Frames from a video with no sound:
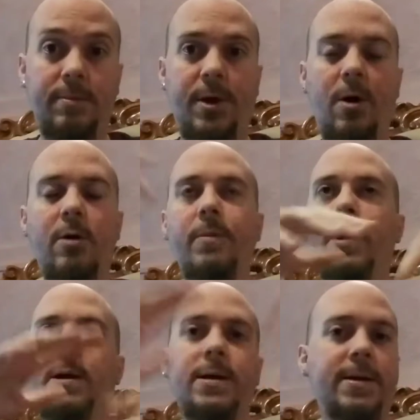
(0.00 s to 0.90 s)
the
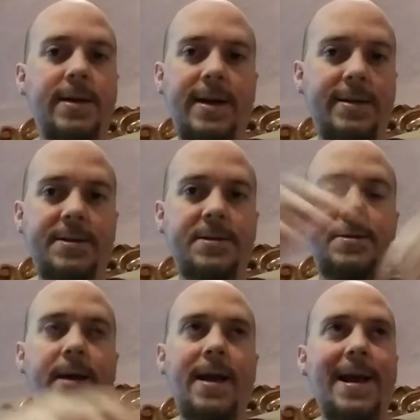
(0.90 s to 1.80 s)
harmonica at
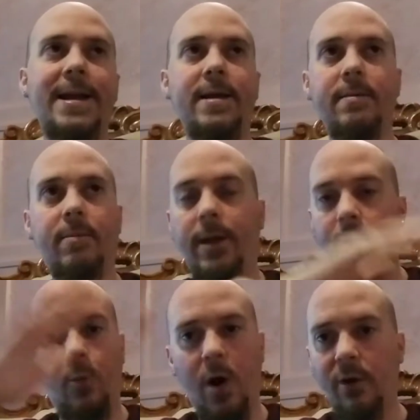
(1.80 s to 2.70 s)
at any
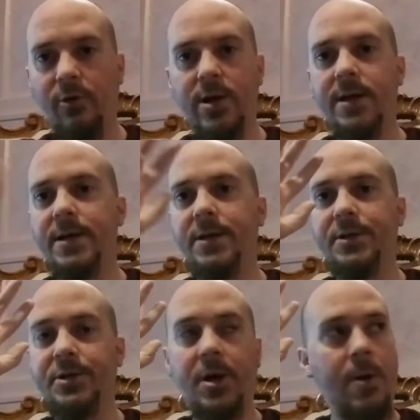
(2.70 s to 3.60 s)
like wherever he
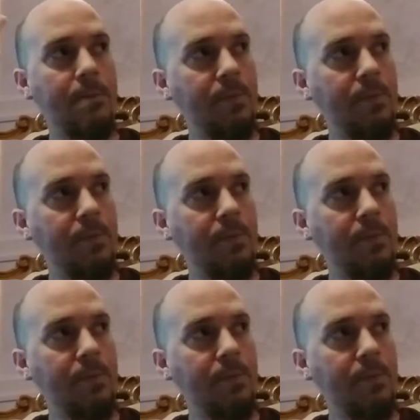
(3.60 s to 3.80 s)
is,